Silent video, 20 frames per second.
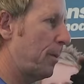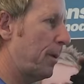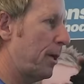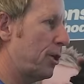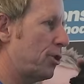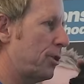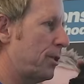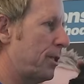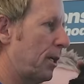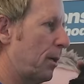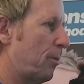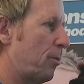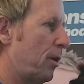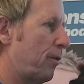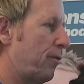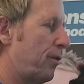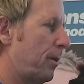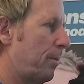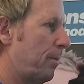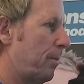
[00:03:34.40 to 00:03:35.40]
to my patient, take a
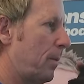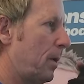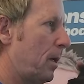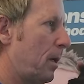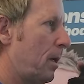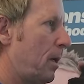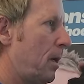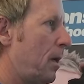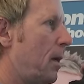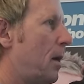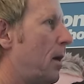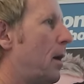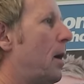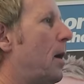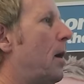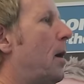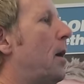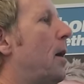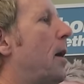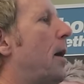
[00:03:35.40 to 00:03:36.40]
breath in.
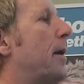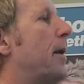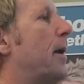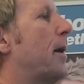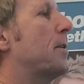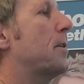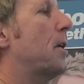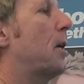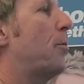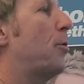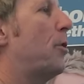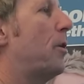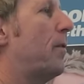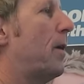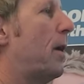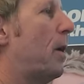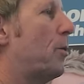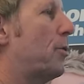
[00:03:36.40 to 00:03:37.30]
And as they breathe